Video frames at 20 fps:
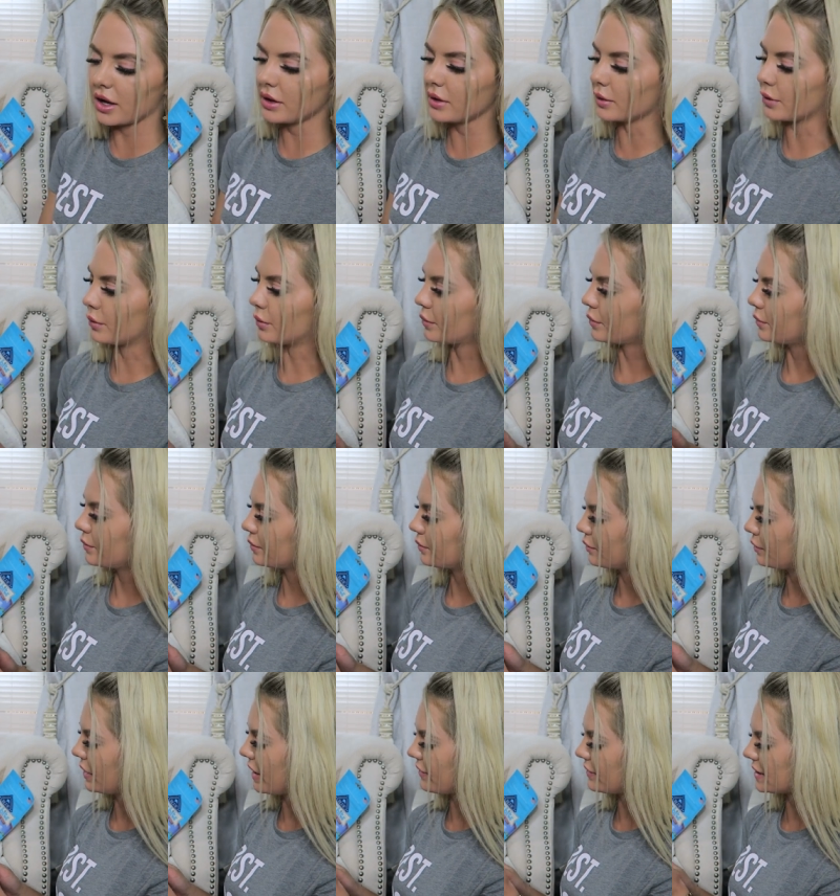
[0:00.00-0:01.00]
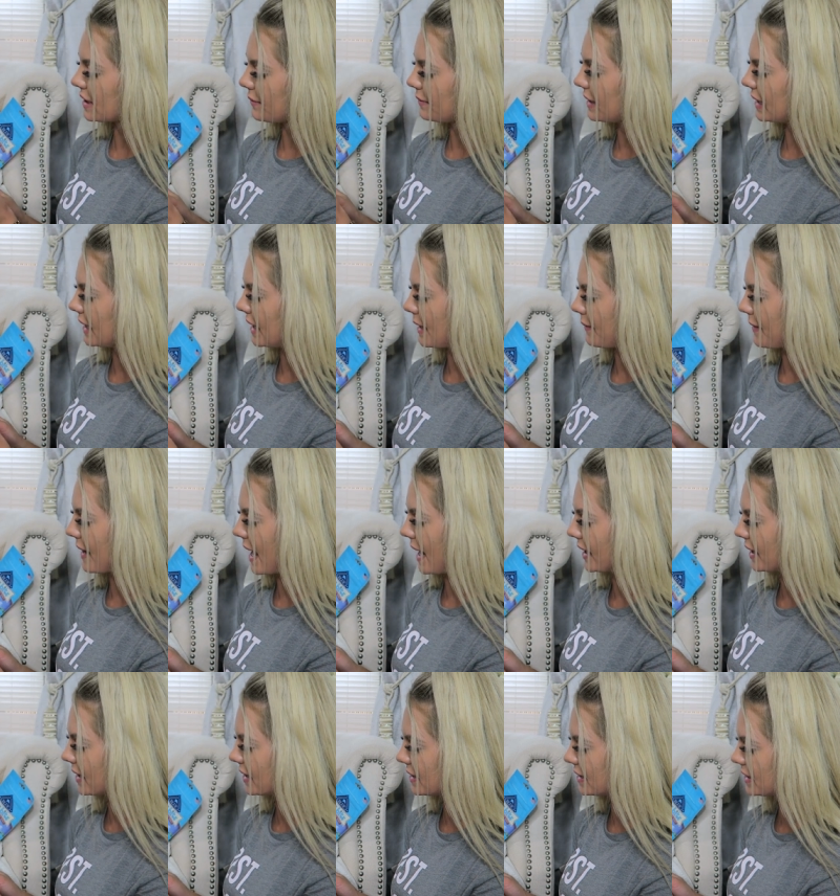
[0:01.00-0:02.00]
Oh, we have something in a
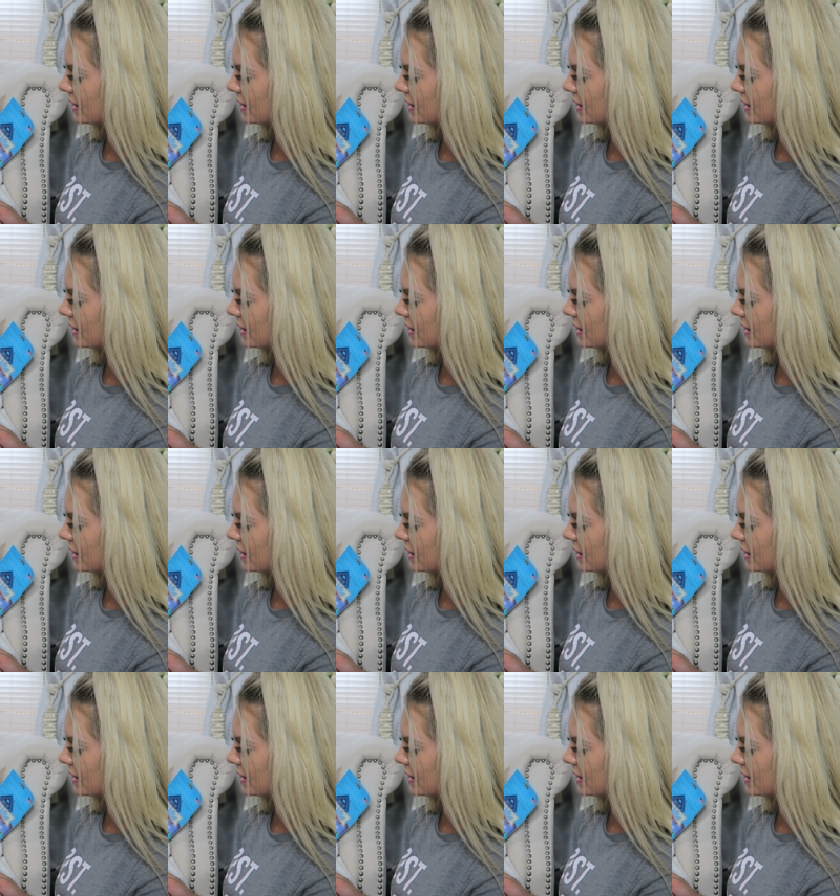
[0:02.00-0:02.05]
package?